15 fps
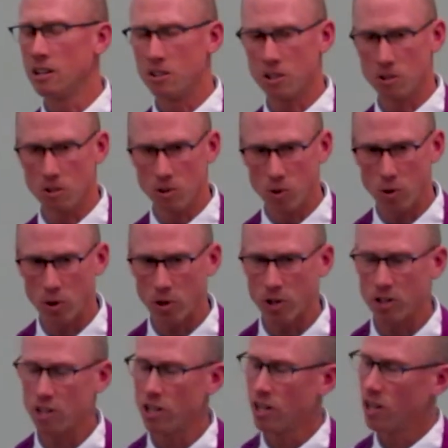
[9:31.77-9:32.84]
the
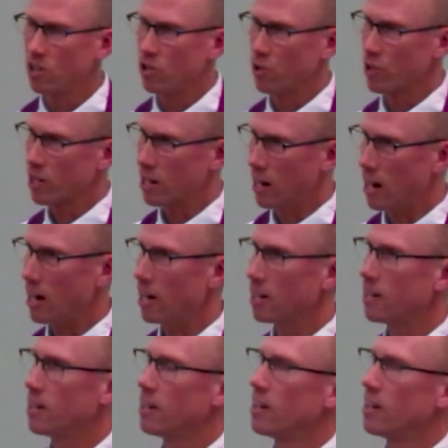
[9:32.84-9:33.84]
Lord your God,